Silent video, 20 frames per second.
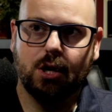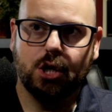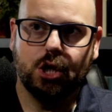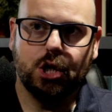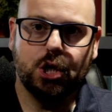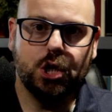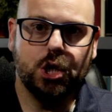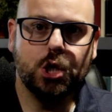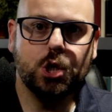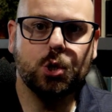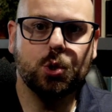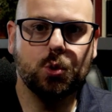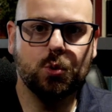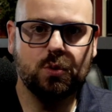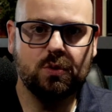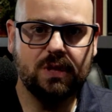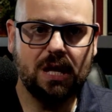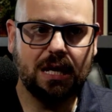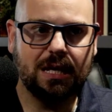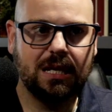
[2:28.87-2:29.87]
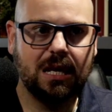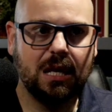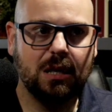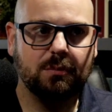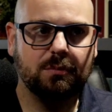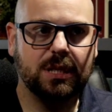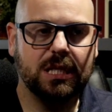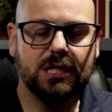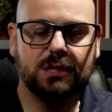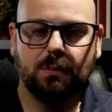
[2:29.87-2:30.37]
new that
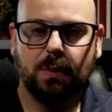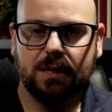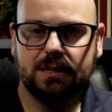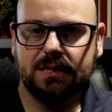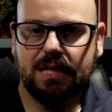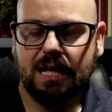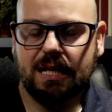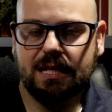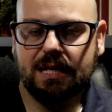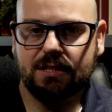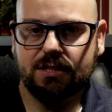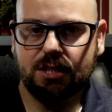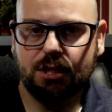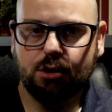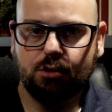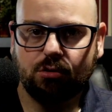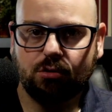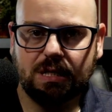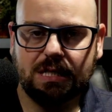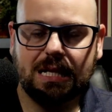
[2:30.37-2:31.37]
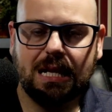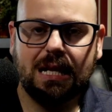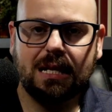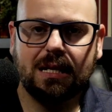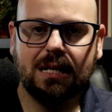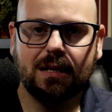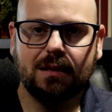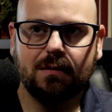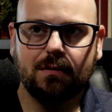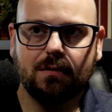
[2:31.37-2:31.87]
can be spontaneously
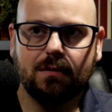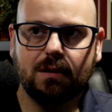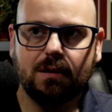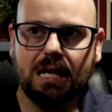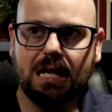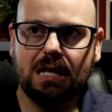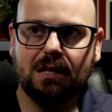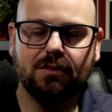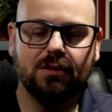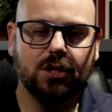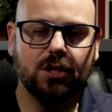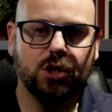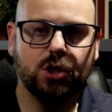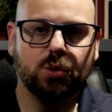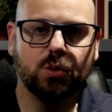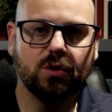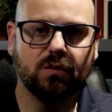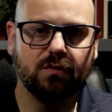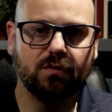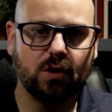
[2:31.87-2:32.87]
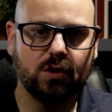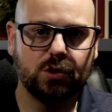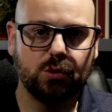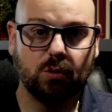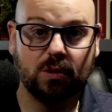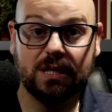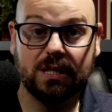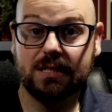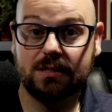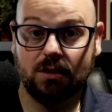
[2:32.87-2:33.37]
created in the universe,
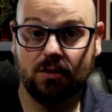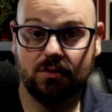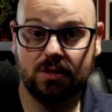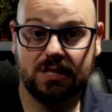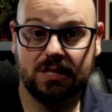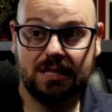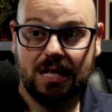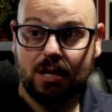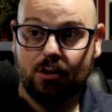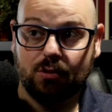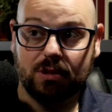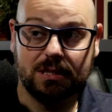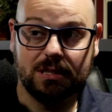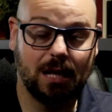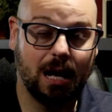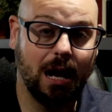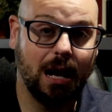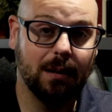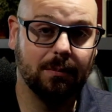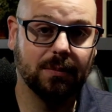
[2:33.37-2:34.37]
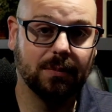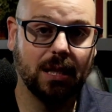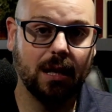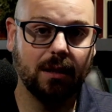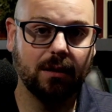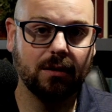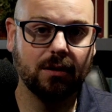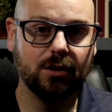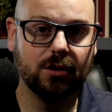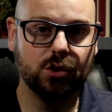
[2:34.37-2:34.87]
or at least on the sacred
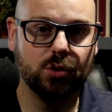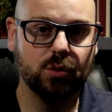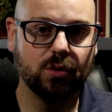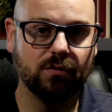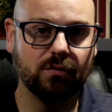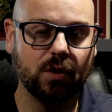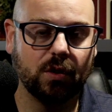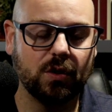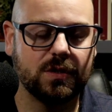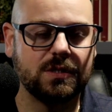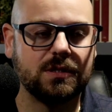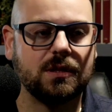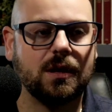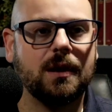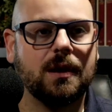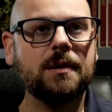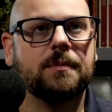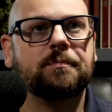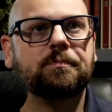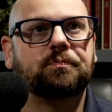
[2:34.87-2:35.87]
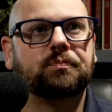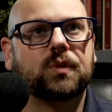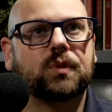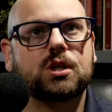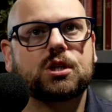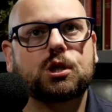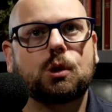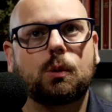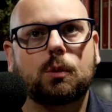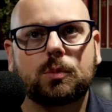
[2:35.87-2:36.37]
timeline universe.
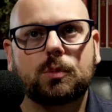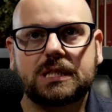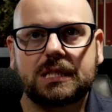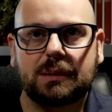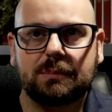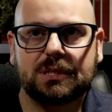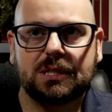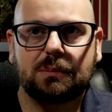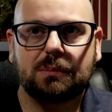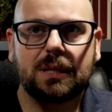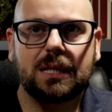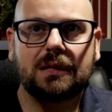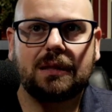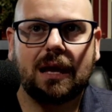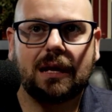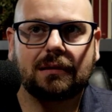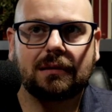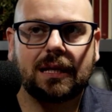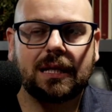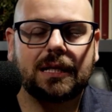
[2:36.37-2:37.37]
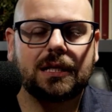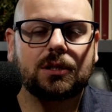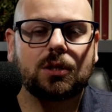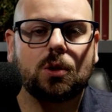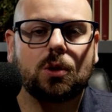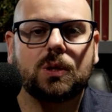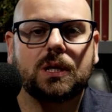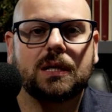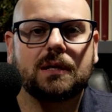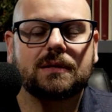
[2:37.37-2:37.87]
So it would seem to me that Lady
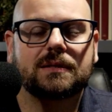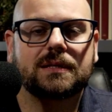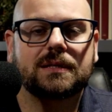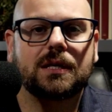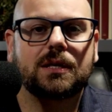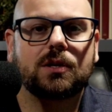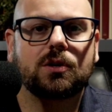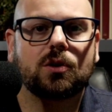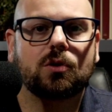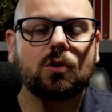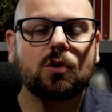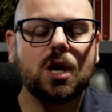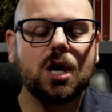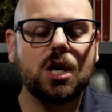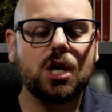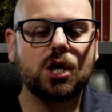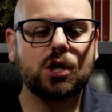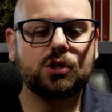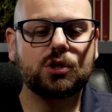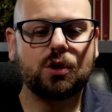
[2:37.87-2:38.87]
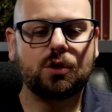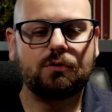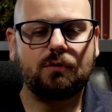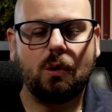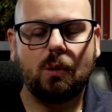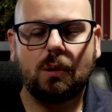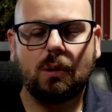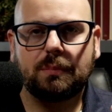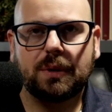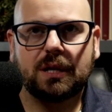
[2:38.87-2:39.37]
Loki is here to
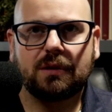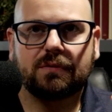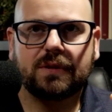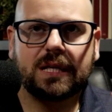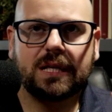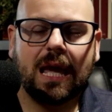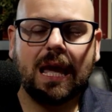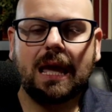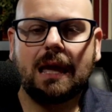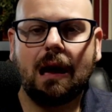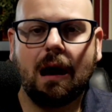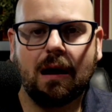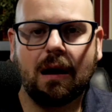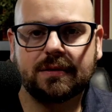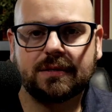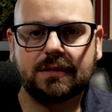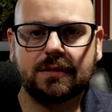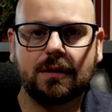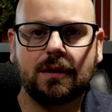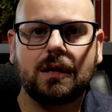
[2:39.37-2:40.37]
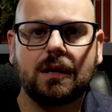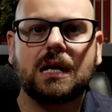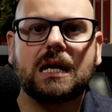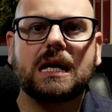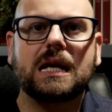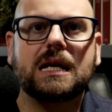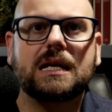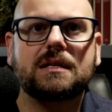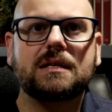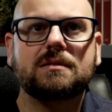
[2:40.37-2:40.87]
throw a bit of chaos
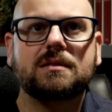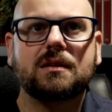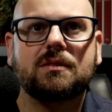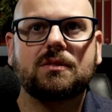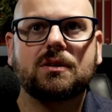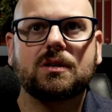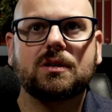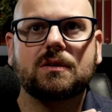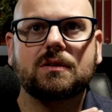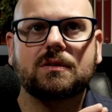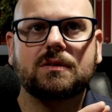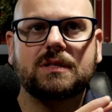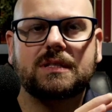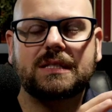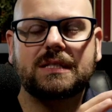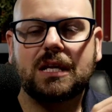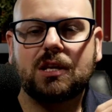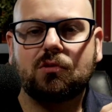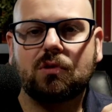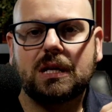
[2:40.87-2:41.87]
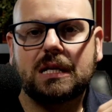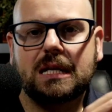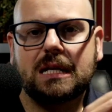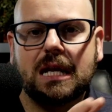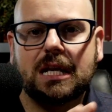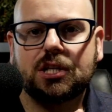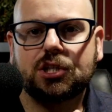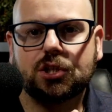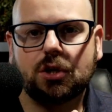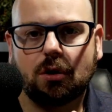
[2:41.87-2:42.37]
into the sacred
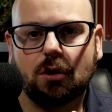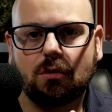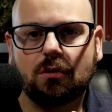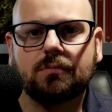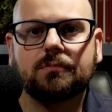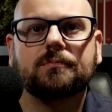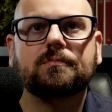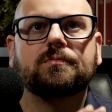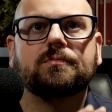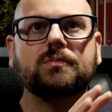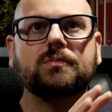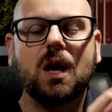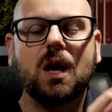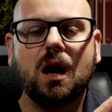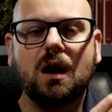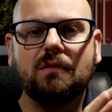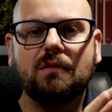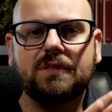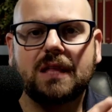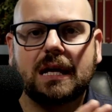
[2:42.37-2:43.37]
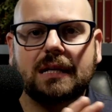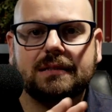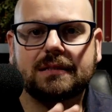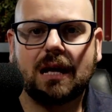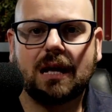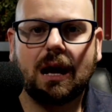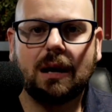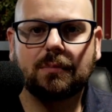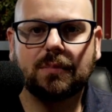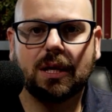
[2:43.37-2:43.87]
nature of that
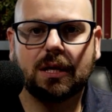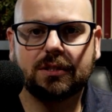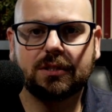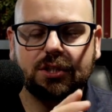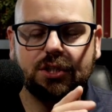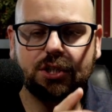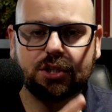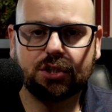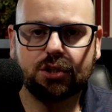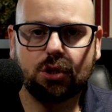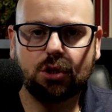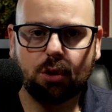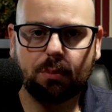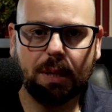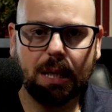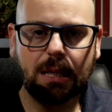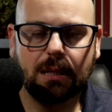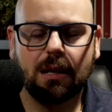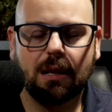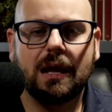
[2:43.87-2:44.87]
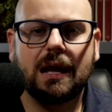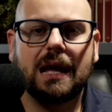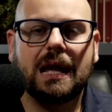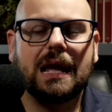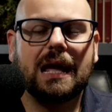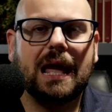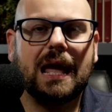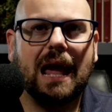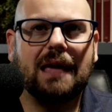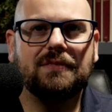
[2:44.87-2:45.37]
timeline, to disturb it.
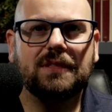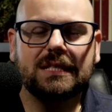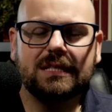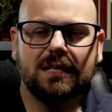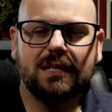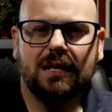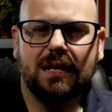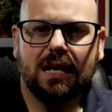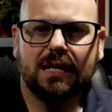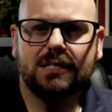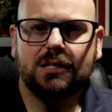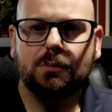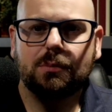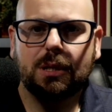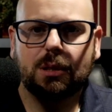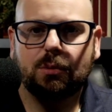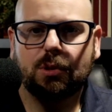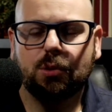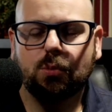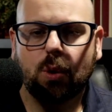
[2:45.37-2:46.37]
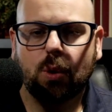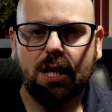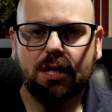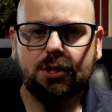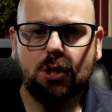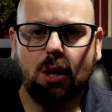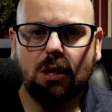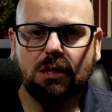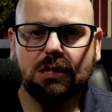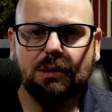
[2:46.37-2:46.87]
And this connects a bit with what I
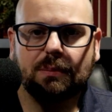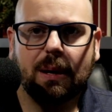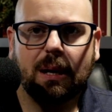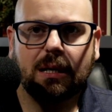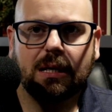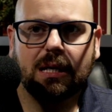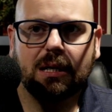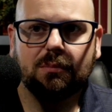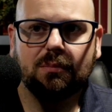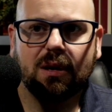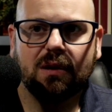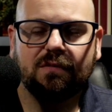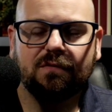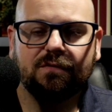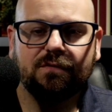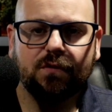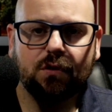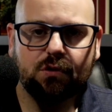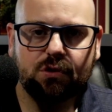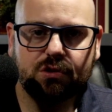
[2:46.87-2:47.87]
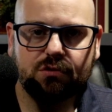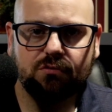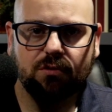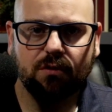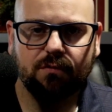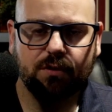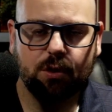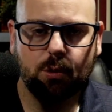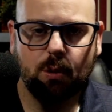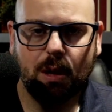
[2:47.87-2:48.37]
talked about in my first
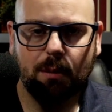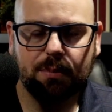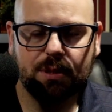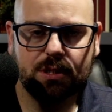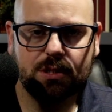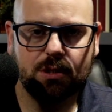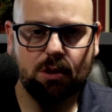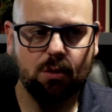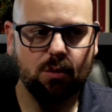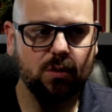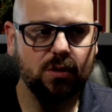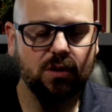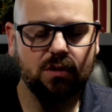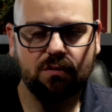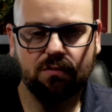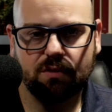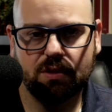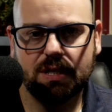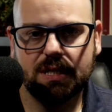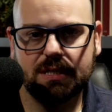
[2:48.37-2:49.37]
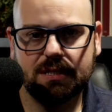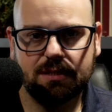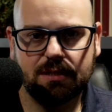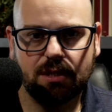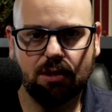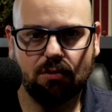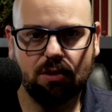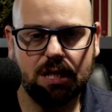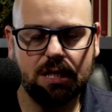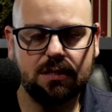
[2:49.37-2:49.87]
review episode for this
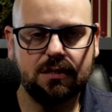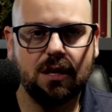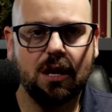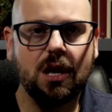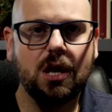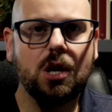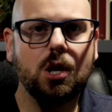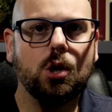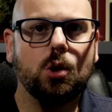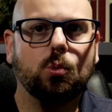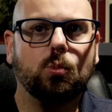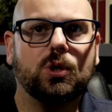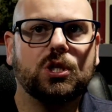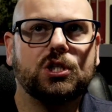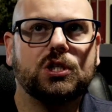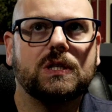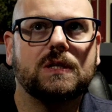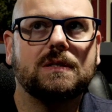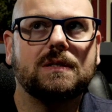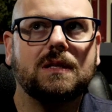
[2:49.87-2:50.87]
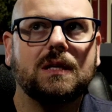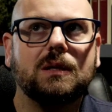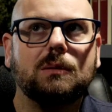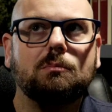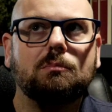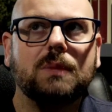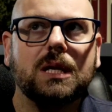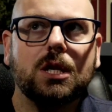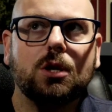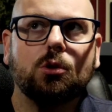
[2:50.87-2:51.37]
series, which is the
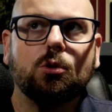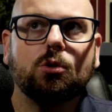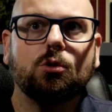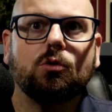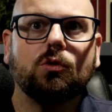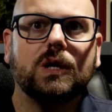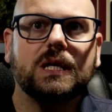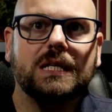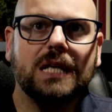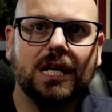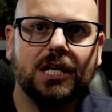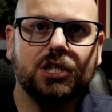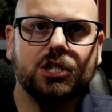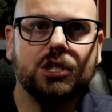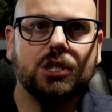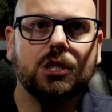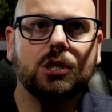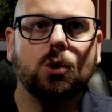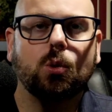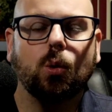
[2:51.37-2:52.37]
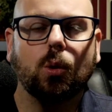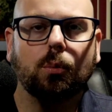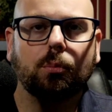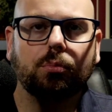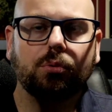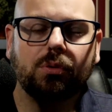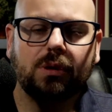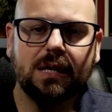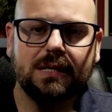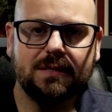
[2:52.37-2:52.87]
mere creation or
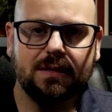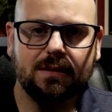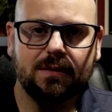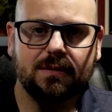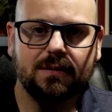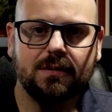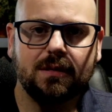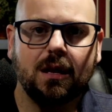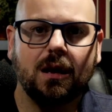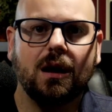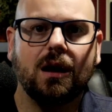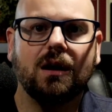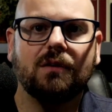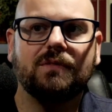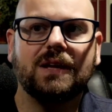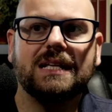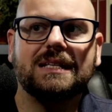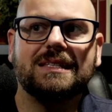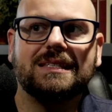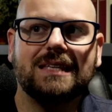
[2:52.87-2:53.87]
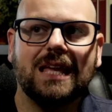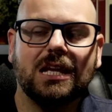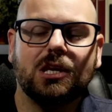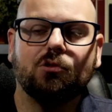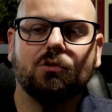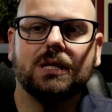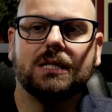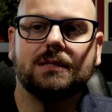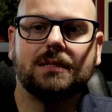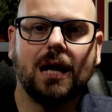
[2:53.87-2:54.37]
presence of a
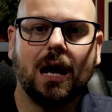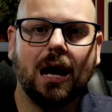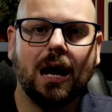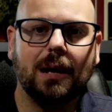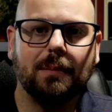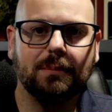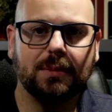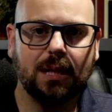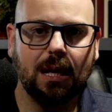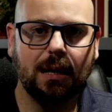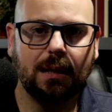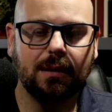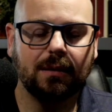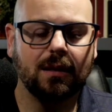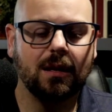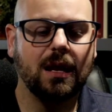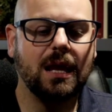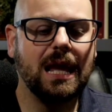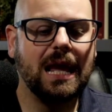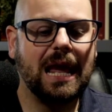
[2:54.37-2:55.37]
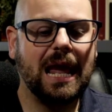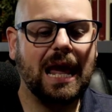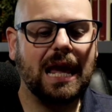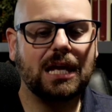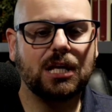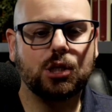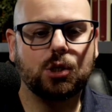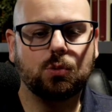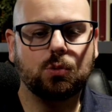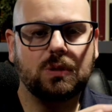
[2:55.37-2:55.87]
sacred timeline. A
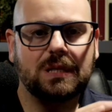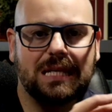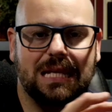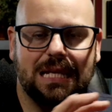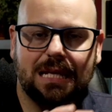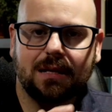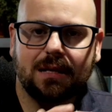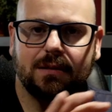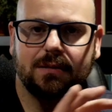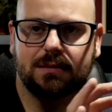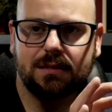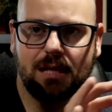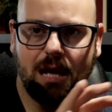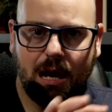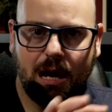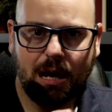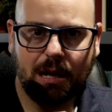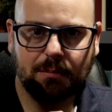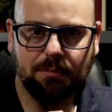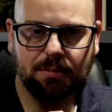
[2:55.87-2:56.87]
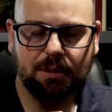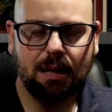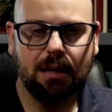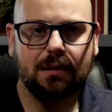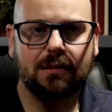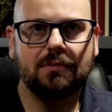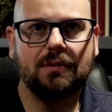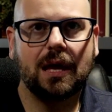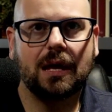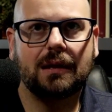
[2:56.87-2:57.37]
unique
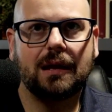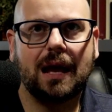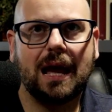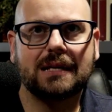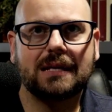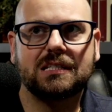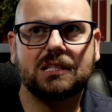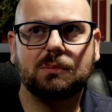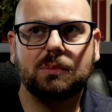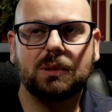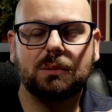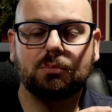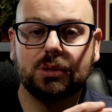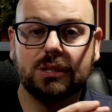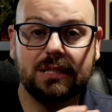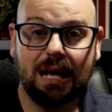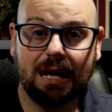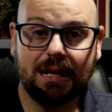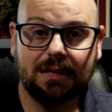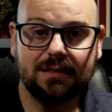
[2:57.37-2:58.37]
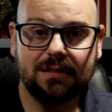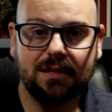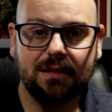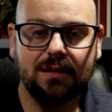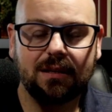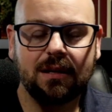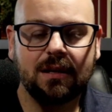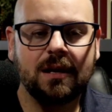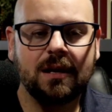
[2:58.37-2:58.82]
timeline that has to be protected